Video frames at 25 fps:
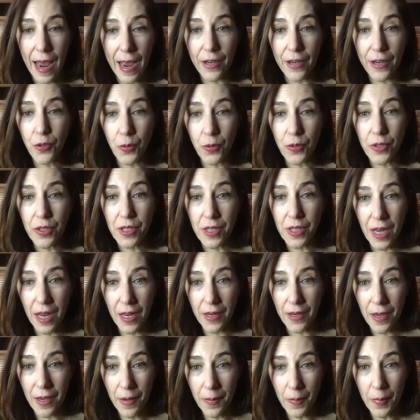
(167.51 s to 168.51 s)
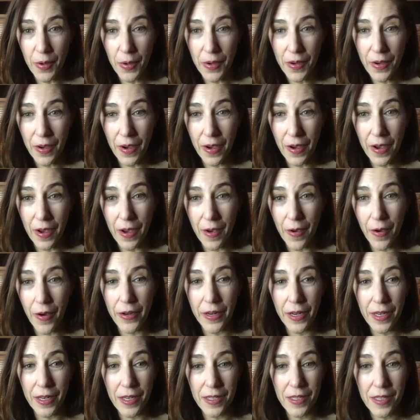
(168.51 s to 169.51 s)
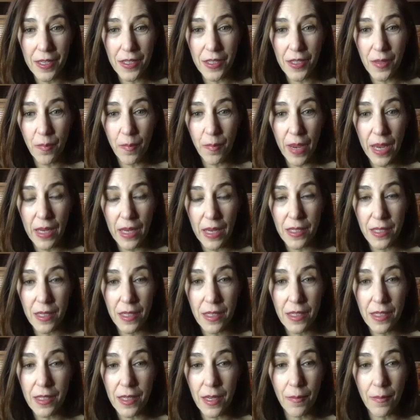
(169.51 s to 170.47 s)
actual stand up uh, on a consistent basis.